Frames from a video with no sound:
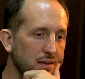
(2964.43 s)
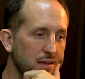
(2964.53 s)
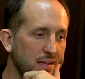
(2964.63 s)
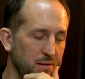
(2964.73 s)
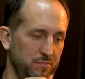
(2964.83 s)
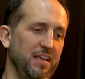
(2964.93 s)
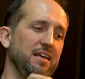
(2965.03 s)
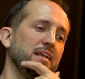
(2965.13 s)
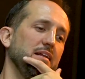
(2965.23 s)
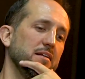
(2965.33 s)
And I'm
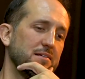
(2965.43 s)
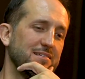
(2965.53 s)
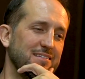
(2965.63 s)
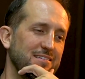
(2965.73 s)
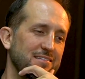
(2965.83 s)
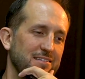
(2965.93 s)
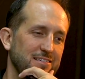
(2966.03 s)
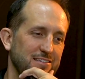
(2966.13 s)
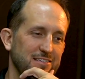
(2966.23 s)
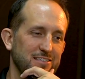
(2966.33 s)
thinking,
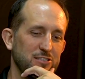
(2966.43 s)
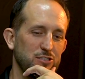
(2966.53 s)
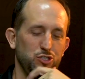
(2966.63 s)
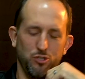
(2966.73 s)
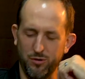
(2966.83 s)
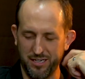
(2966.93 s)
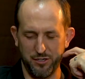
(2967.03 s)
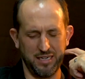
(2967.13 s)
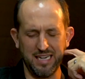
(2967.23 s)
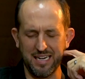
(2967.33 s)
surely
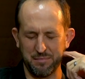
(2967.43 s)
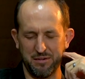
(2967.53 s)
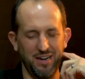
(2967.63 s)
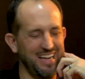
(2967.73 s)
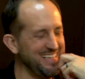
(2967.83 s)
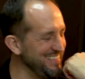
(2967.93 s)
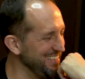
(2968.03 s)
you're kidding me, right?